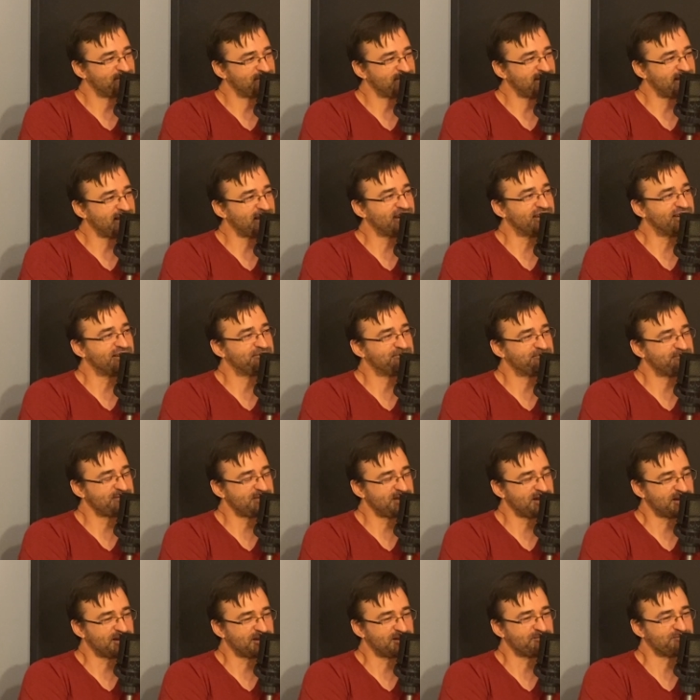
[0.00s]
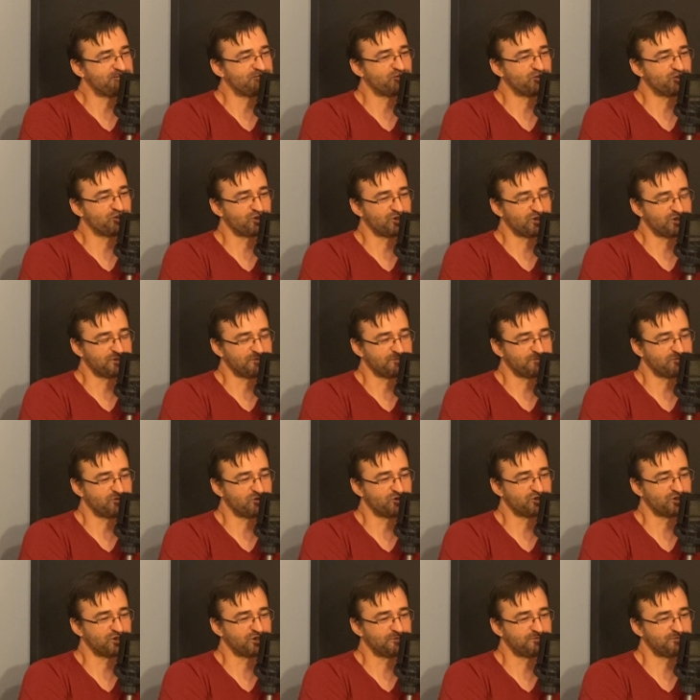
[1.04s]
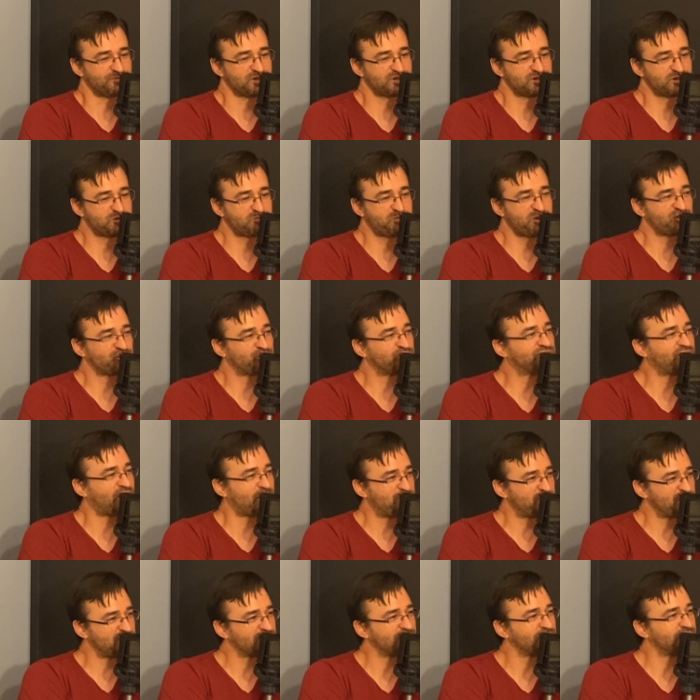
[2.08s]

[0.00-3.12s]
Yeah, for sure. This is a special topic.